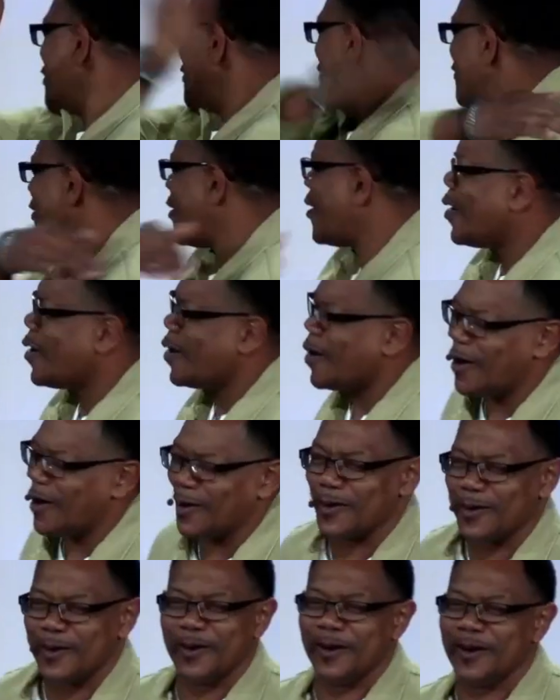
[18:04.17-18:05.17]
Woo,
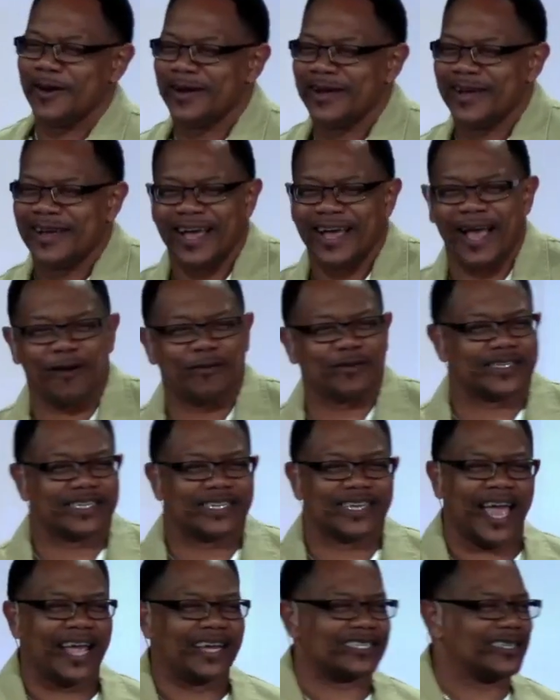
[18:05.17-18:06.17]
that was
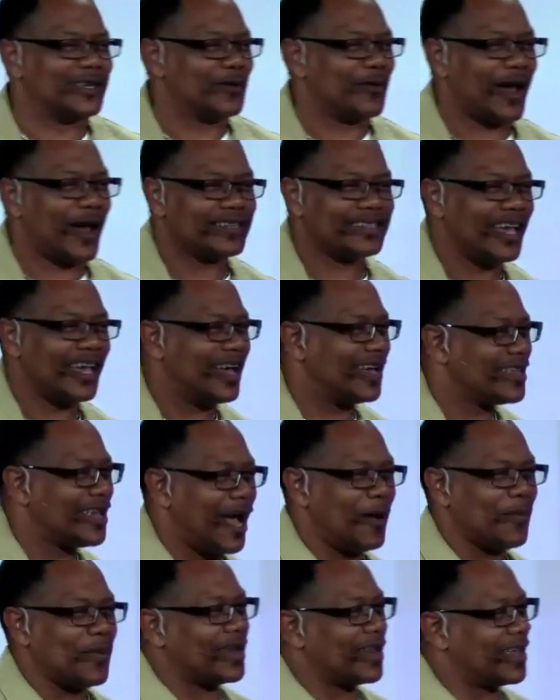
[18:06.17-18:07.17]
gangster right there. Y'all
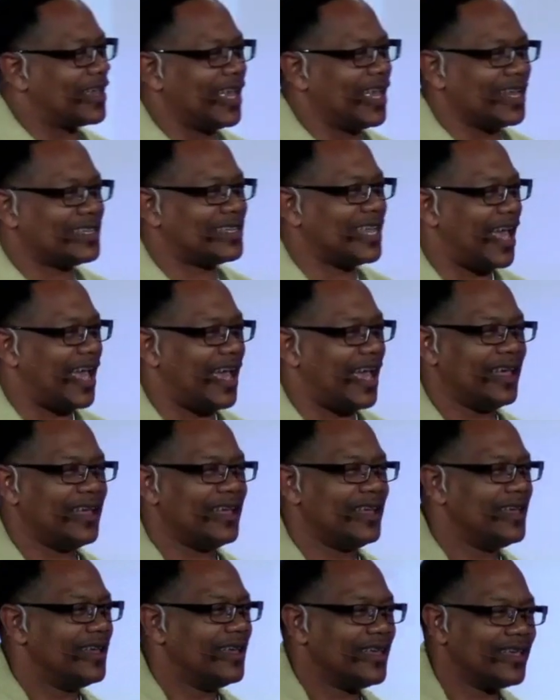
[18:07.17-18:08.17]
better get that.
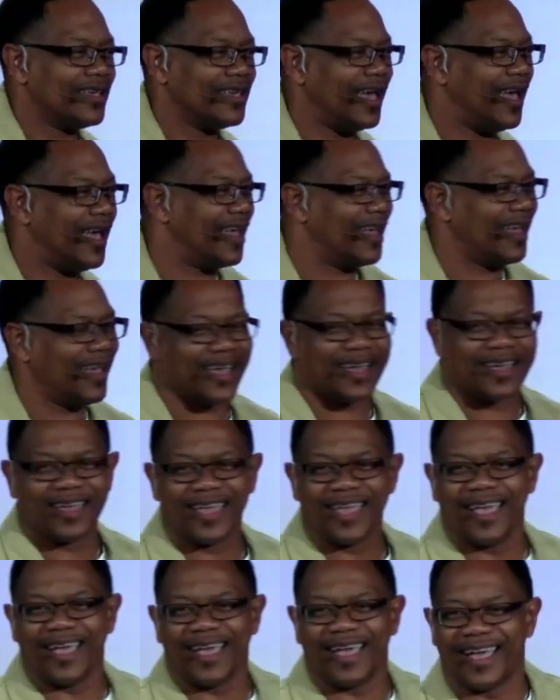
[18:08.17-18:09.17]
Yeah.
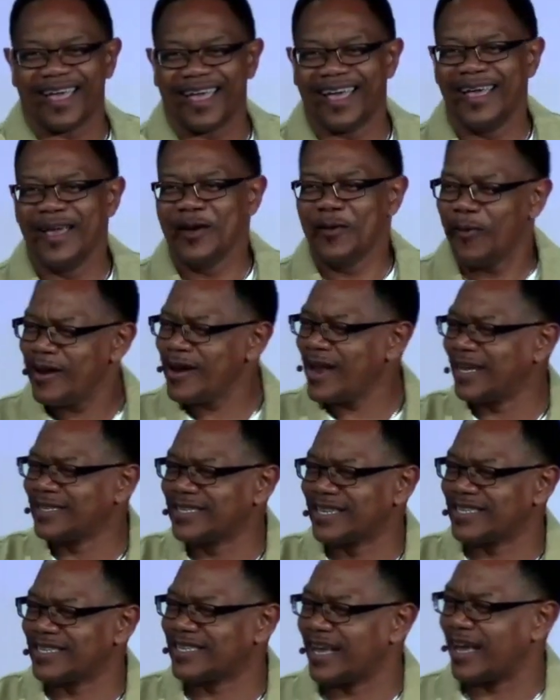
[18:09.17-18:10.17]
What did I
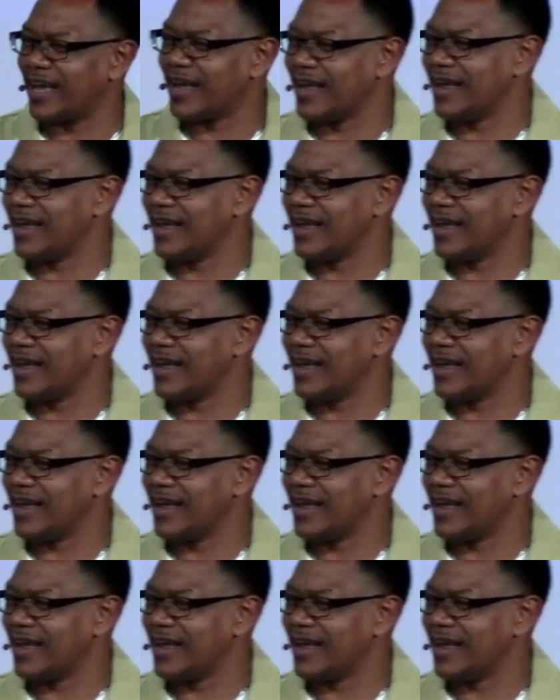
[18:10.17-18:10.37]
just say?